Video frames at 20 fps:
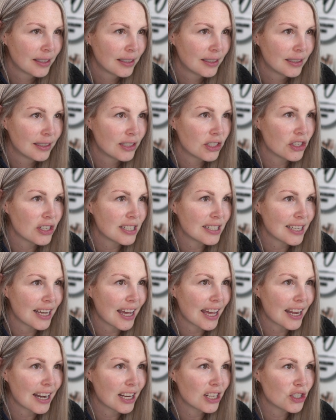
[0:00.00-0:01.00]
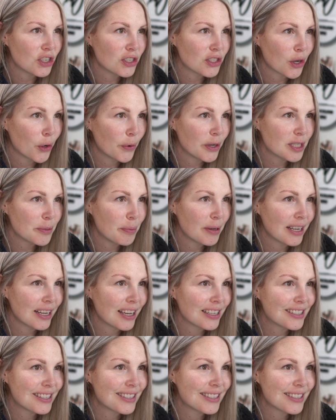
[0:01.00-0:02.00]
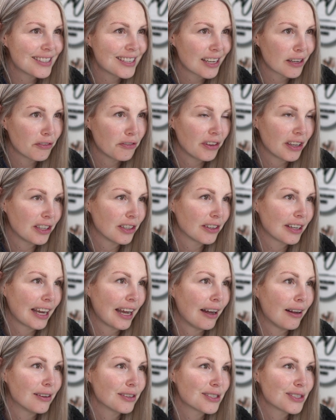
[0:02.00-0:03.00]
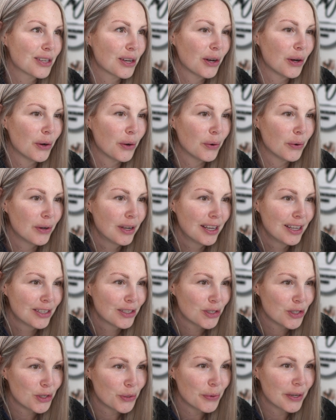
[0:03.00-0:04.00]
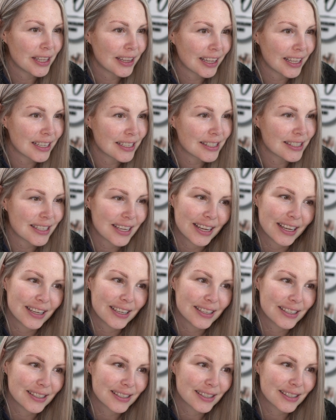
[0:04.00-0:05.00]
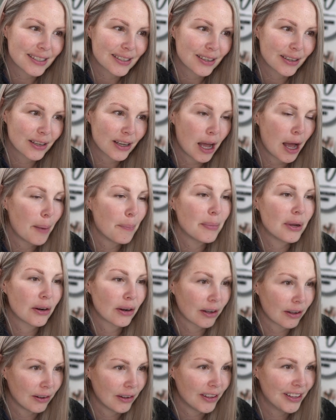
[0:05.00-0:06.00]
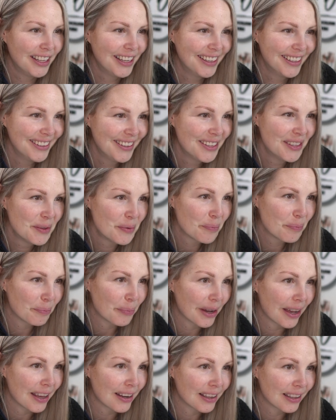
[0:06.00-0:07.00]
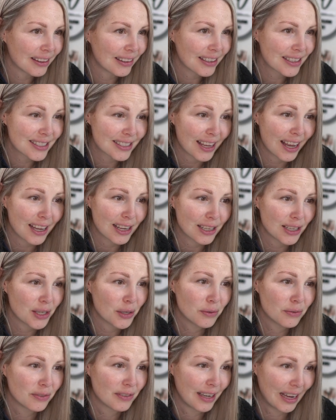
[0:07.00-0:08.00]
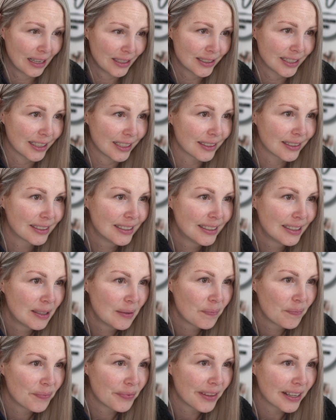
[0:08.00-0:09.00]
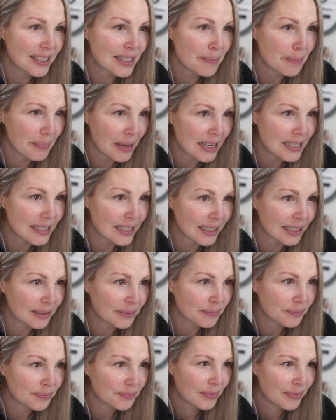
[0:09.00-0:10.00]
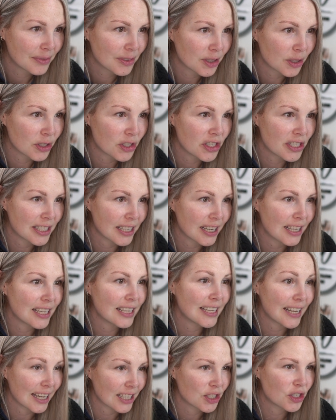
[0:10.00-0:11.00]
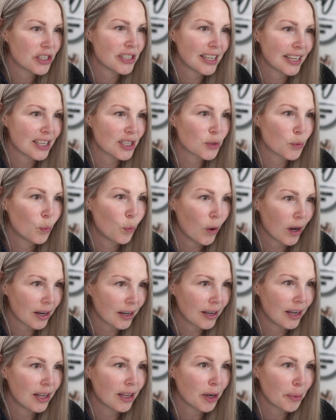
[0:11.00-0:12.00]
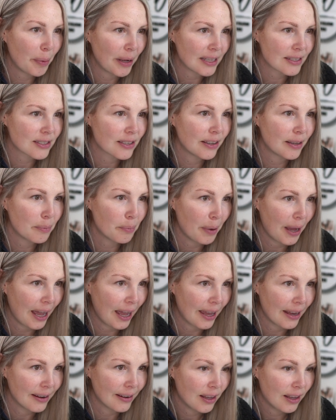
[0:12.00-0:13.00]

She said she's always been a stick figure gal, so doing this is a miracle. But it looks like you've nailed it. That's amazing. So she said, she said it's watercolor, pencil, and pen.